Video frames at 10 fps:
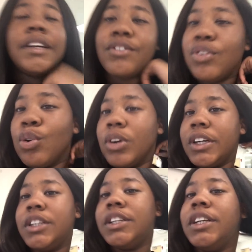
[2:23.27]
for
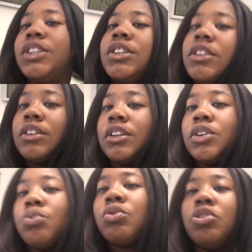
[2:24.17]
orientation,
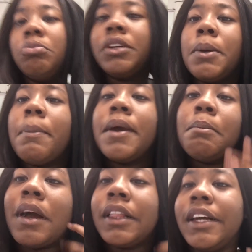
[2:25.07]
to pick
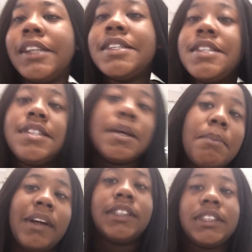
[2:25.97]
my classes, get
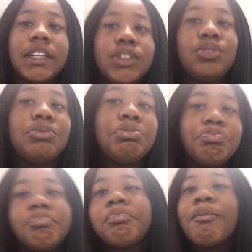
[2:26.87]
my schedule,
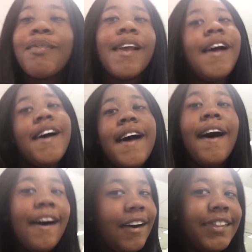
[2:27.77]

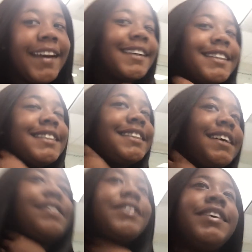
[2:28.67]
all that good
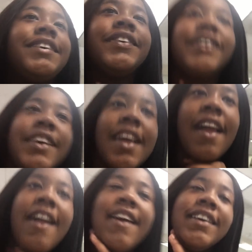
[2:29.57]
stuff.
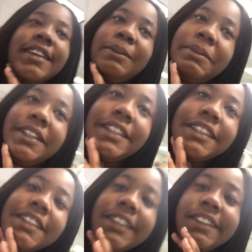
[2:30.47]
I'm really
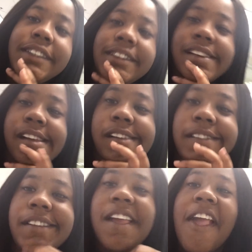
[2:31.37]
excited
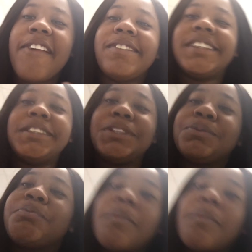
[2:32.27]
because